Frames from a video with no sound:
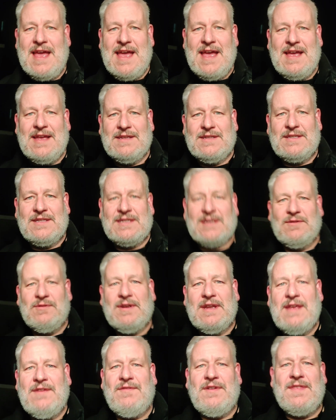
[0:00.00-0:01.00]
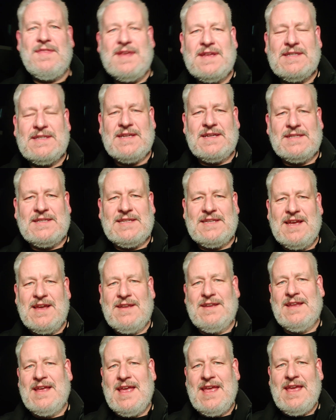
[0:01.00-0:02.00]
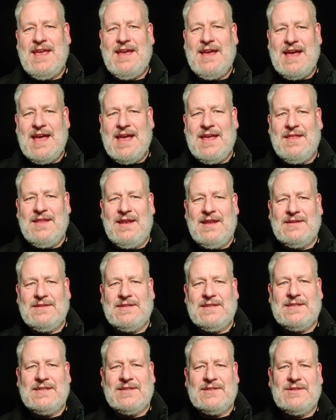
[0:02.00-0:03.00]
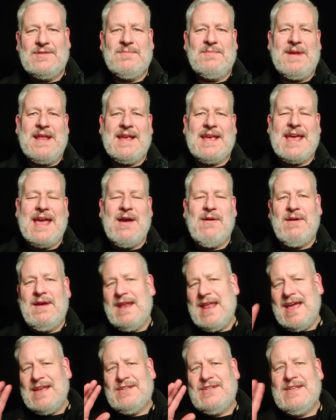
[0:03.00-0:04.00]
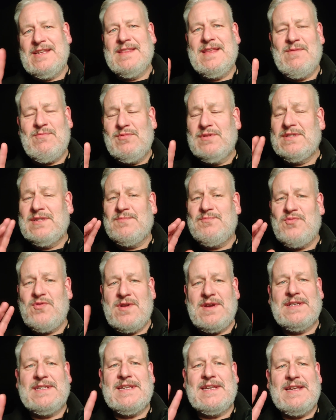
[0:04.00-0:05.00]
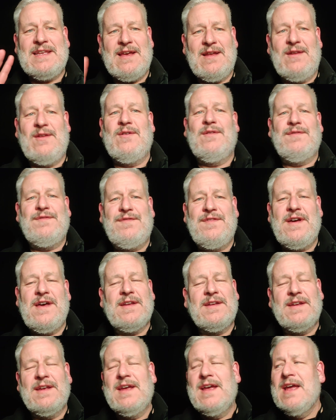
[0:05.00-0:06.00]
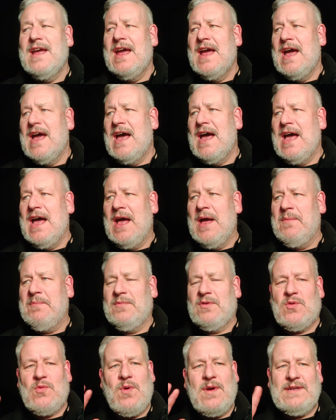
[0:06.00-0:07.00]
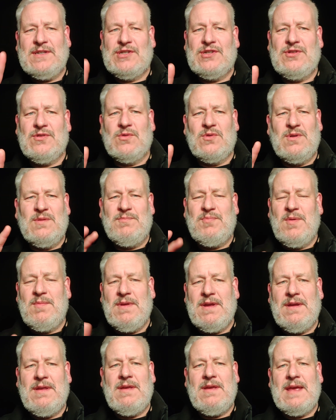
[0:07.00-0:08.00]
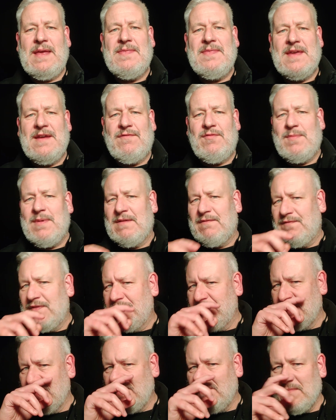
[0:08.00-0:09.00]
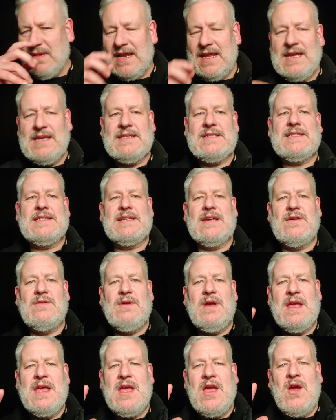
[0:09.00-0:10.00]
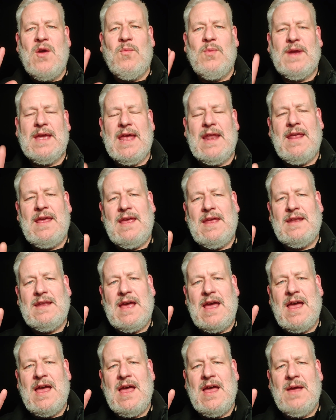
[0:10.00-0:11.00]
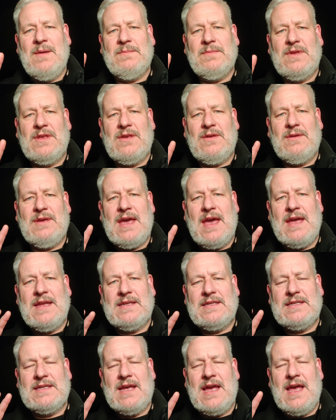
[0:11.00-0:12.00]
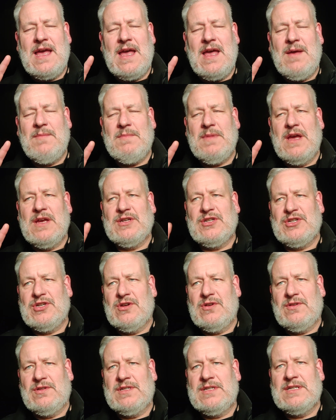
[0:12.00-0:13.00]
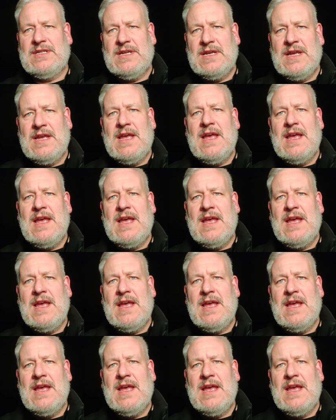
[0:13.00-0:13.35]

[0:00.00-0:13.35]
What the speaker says: And so good evening, that's us done here at London Dungeon Blackout, and actually that was surprisingly a lot of fun. Quite short, probably only in there for about 15 minutes. So we get in, you get a shot,